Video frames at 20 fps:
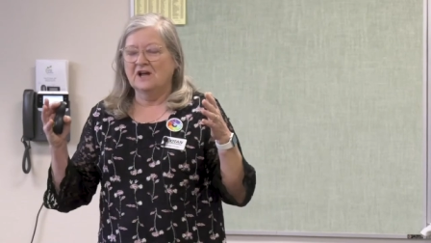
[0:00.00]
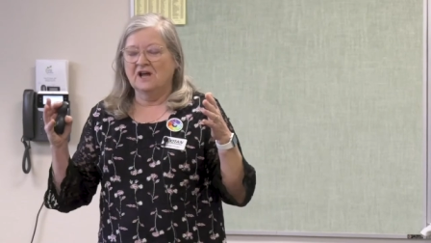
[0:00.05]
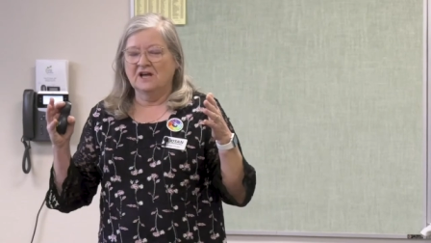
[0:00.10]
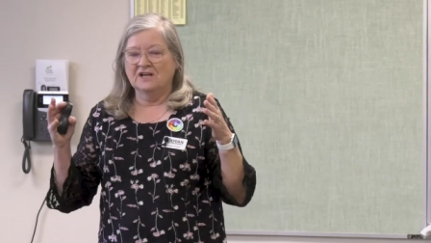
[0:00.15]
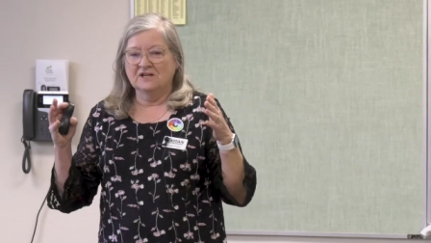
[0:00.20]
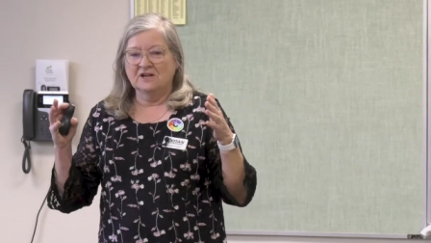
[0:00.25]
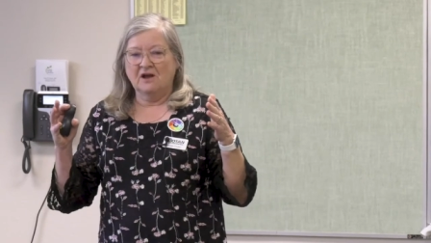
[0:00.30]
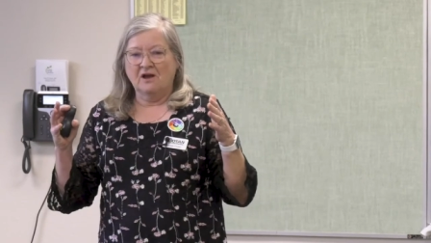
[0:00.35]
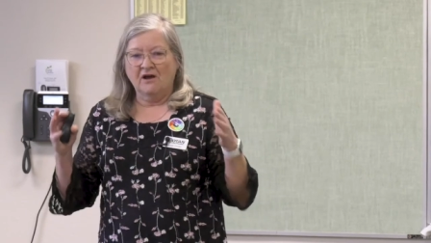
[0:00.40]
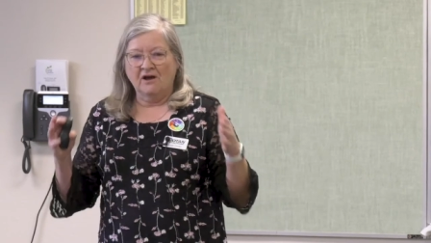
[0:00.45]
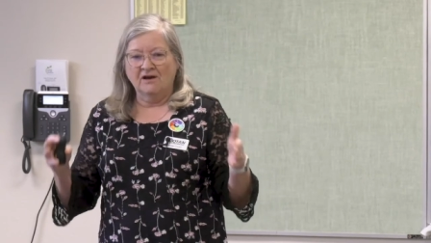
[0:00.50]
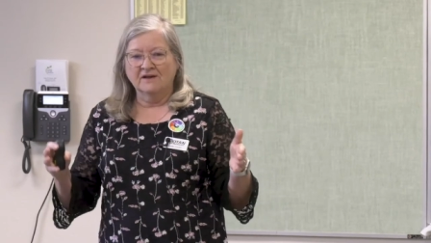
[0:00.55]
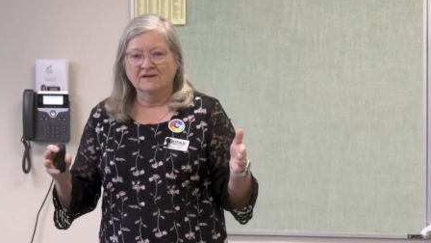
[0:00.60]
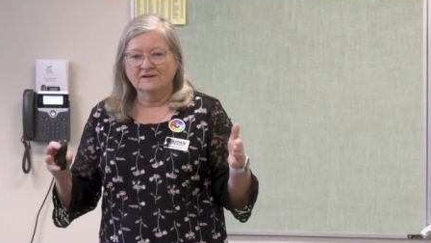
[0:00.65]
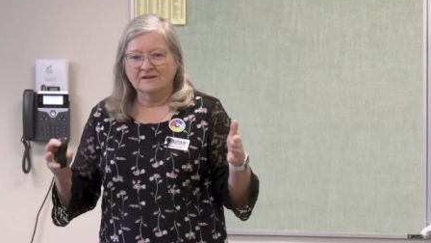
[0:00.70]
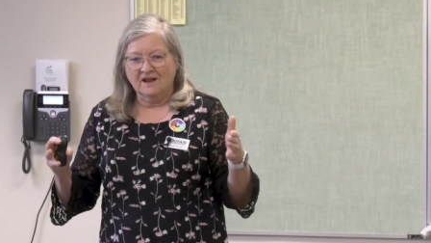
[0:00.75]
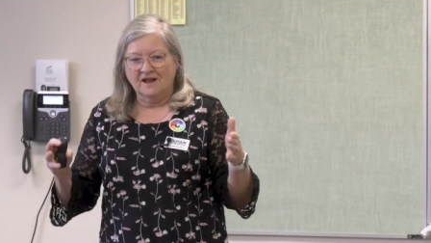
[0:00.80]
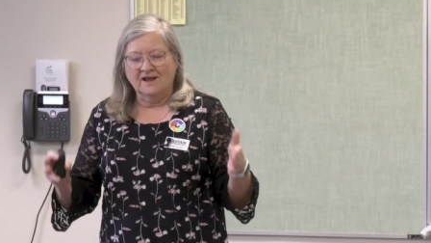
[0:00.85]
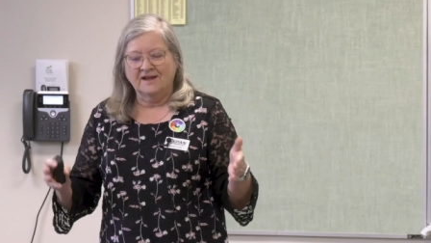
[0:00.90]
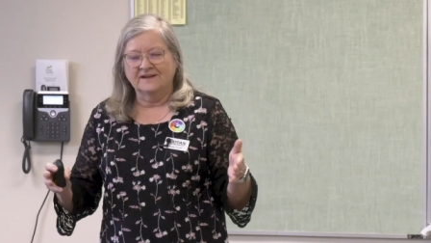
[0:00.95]
an
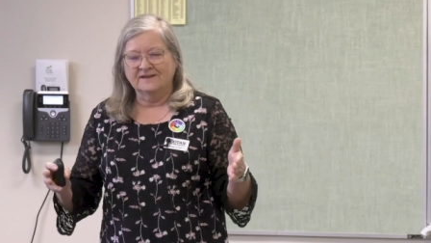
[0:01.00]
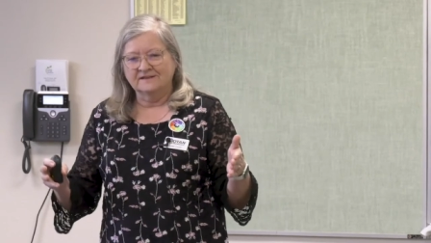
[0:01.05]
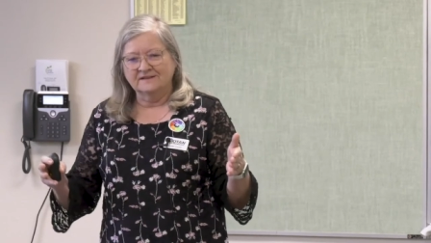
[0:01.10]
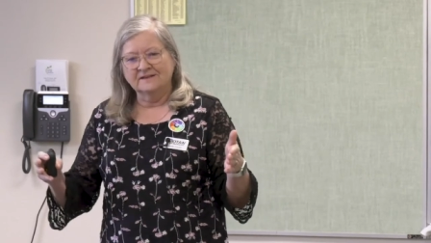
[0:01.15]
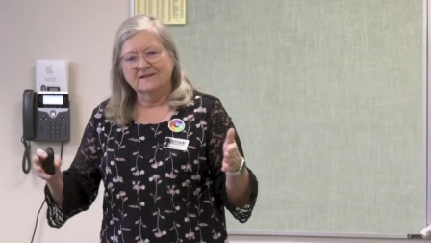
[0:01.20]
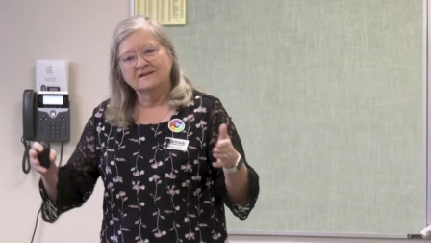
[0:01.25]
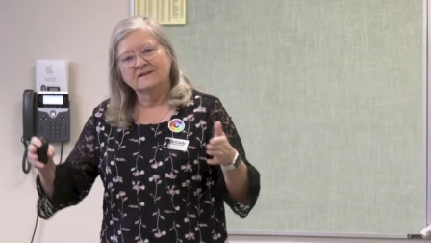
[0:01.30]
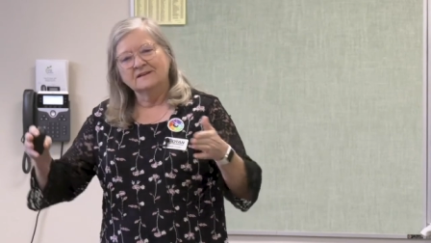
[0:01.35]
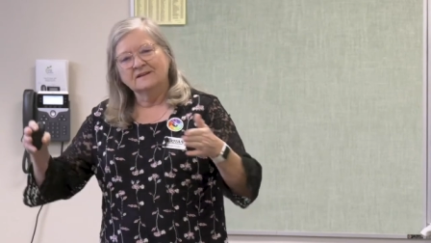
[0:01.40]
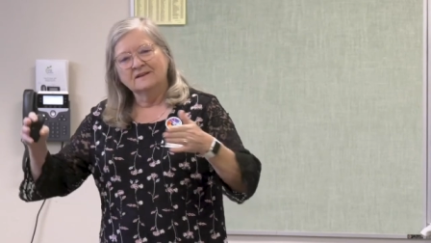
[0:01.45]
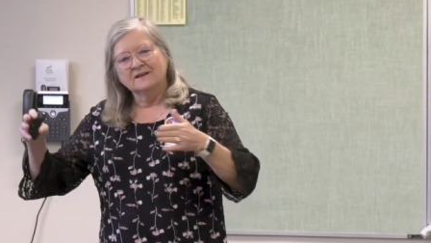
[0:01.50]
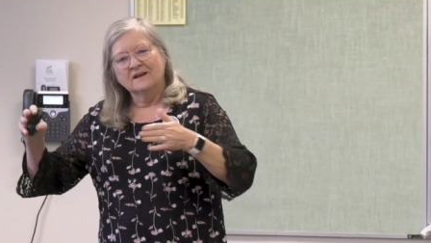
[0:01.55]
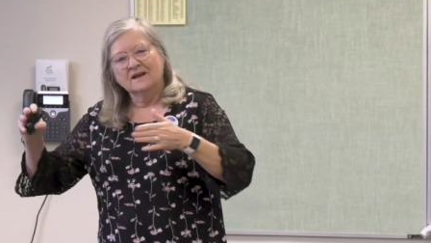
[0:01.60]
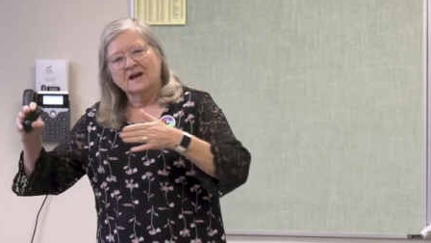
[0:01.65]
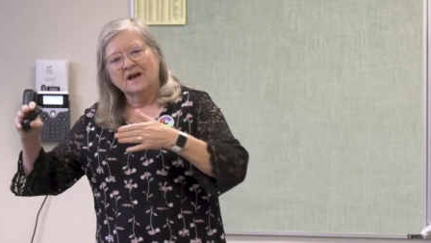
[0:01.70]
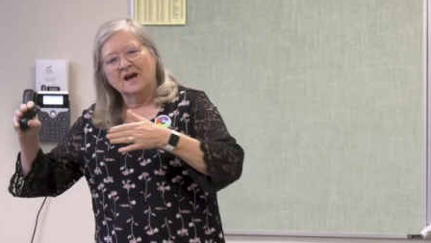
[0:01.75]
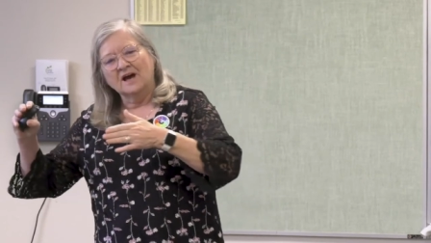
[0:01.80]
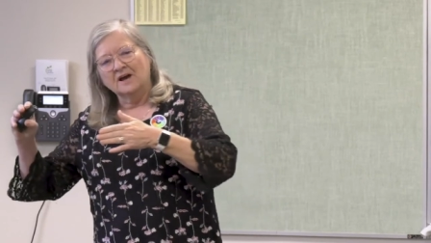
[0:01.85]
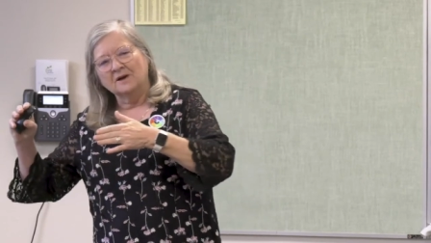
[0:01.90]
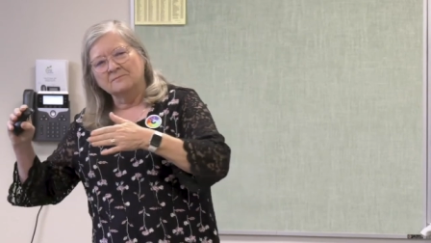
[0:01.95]
online,
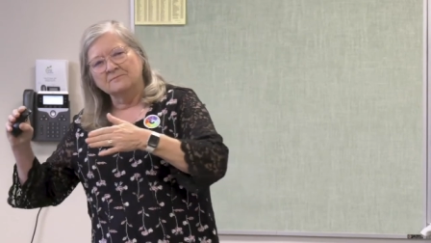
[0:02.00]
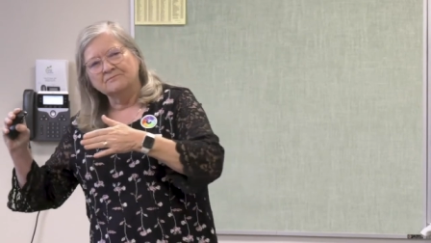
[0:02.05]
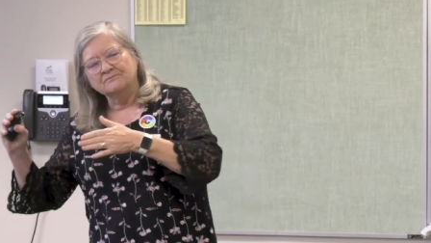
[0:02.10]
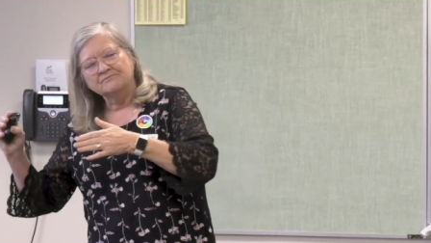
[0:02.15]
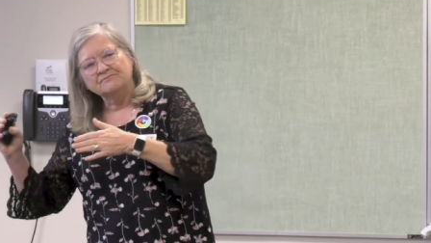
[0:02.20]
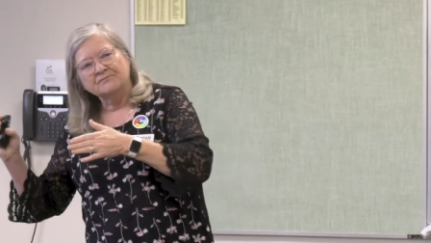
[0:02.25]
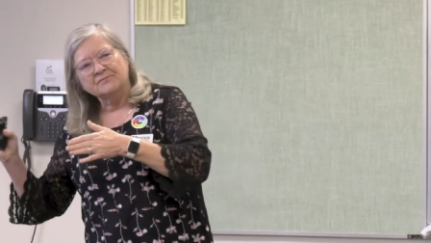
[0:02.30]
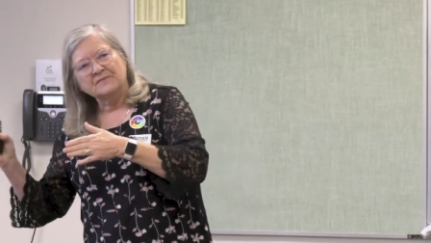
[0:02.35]
um,